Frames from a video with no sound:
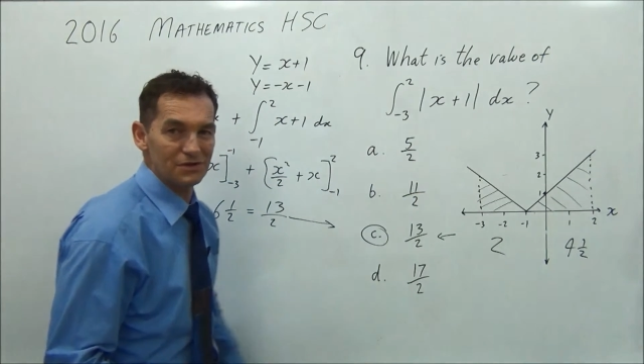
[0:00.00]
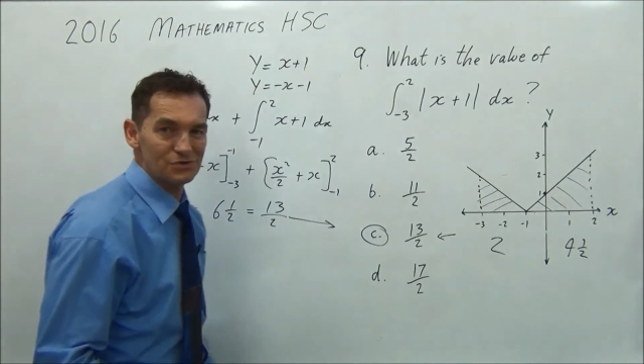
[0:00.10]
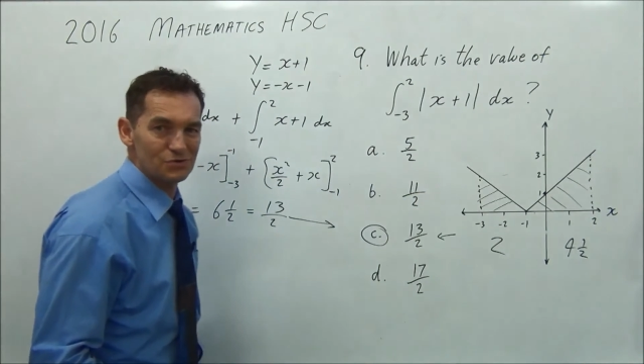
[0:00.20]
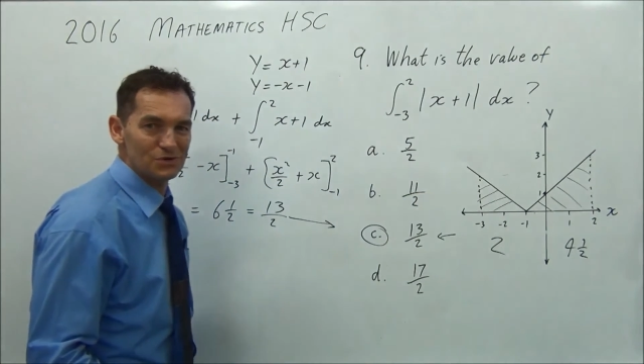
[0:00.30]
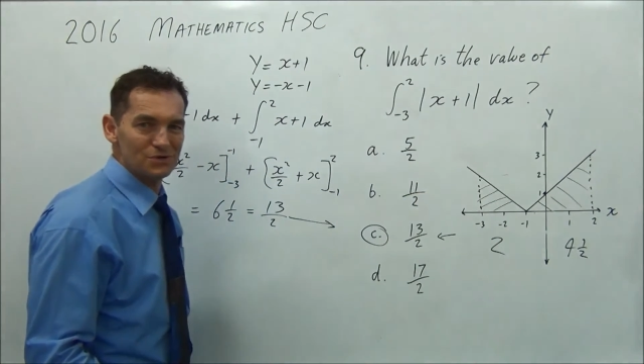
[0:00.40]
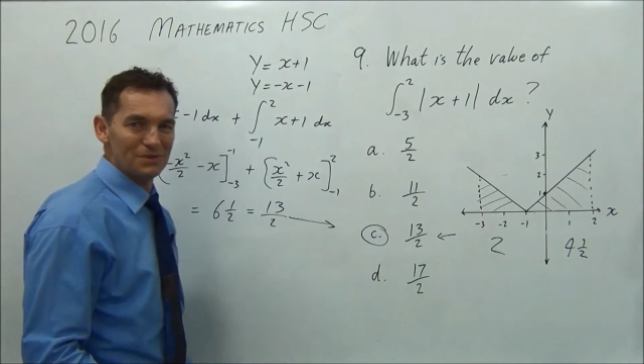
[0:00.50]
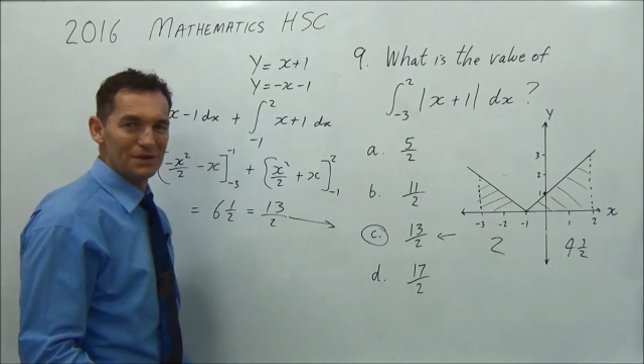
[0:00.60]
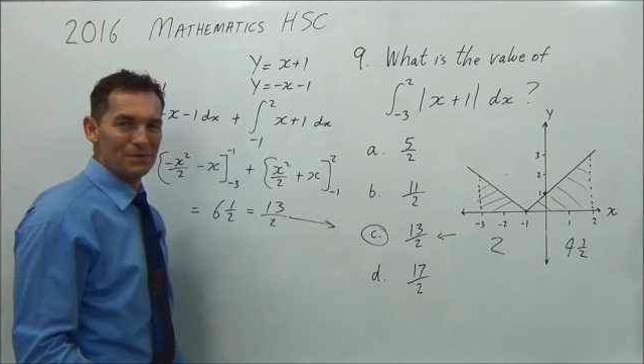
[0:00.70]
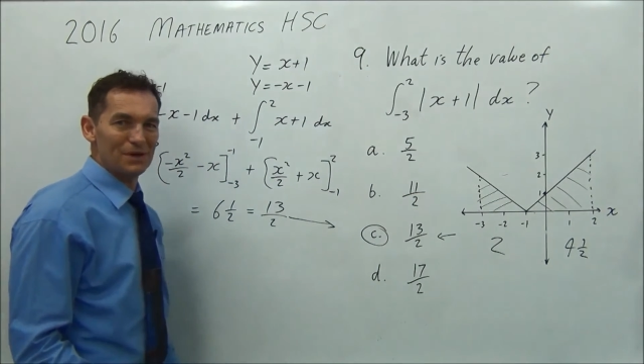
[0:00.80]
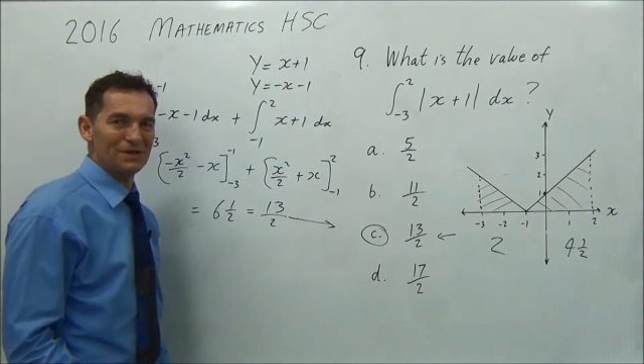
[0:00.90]
try and do it
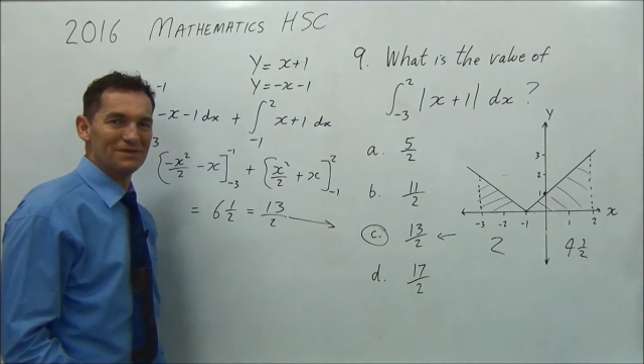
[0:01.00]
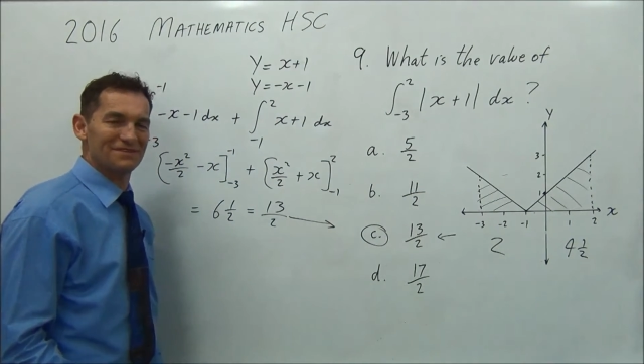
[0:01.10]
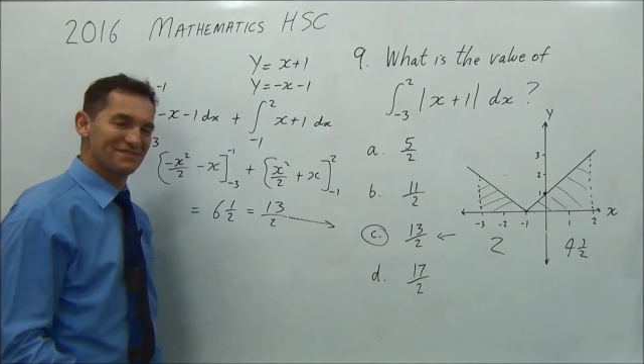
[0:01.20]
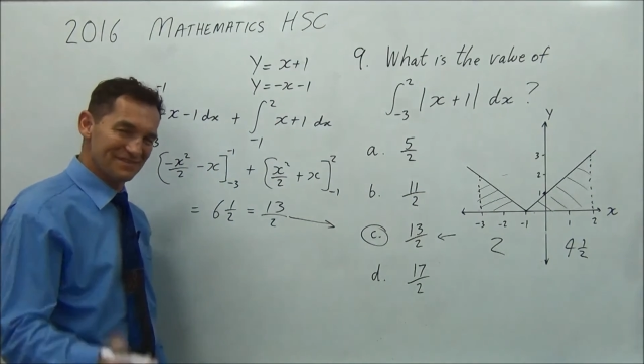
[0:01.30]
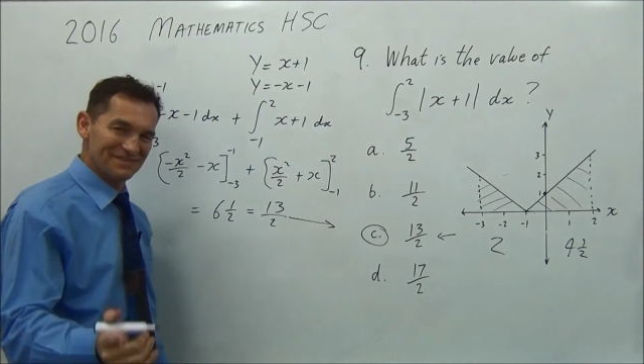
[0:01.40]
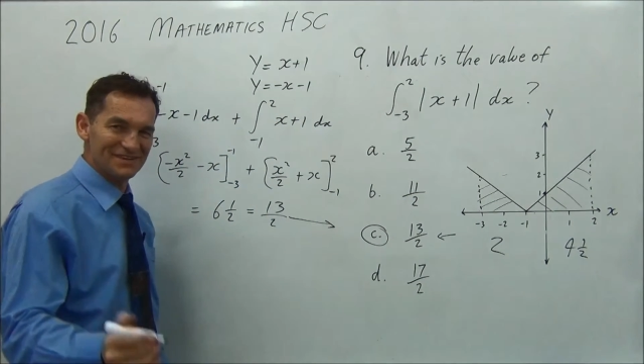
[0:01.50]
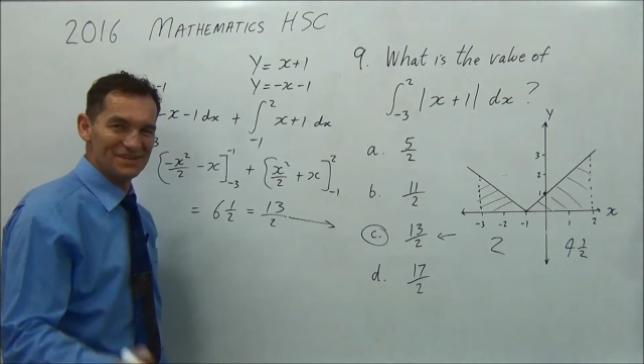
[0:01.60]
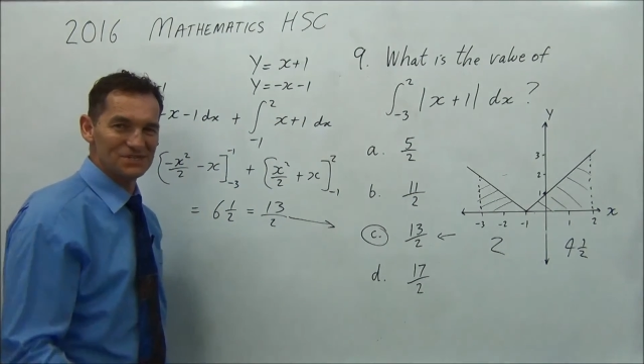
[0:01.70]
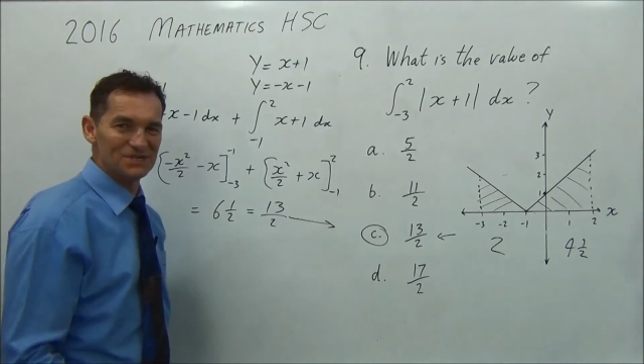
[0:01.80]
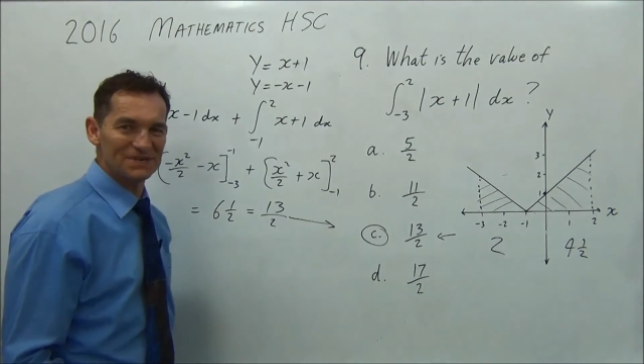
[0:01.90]
that way.
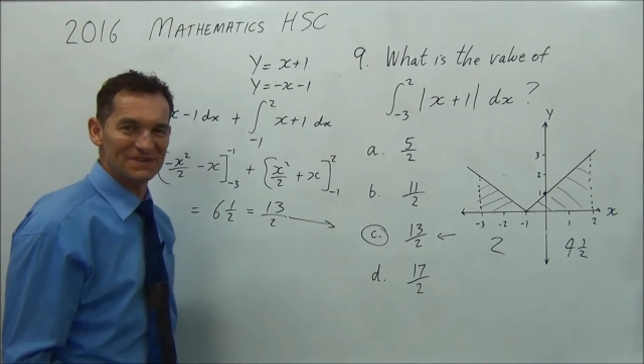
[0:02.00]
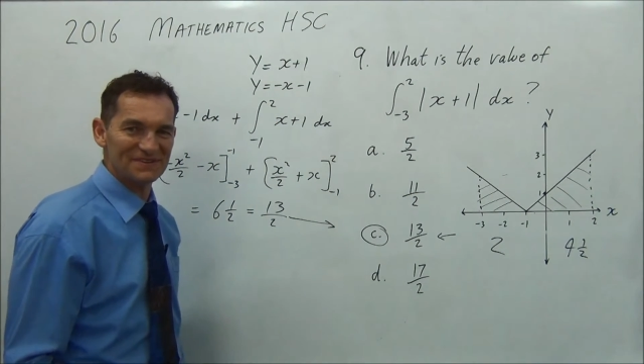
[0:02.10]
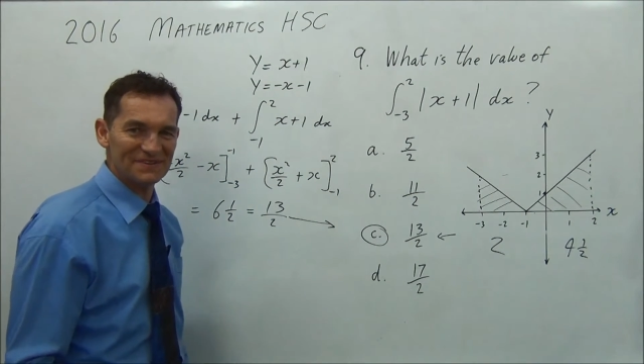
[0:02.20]
And you're done.